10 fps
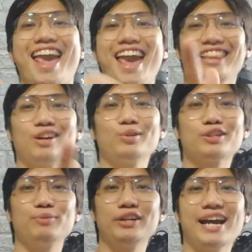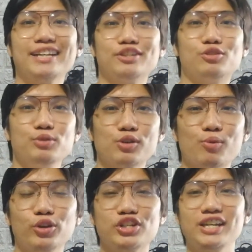Hey there, what's up you guys? It's me, your
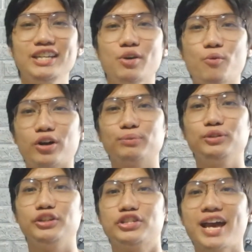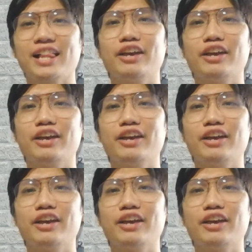boy JD, and welcome to the channel.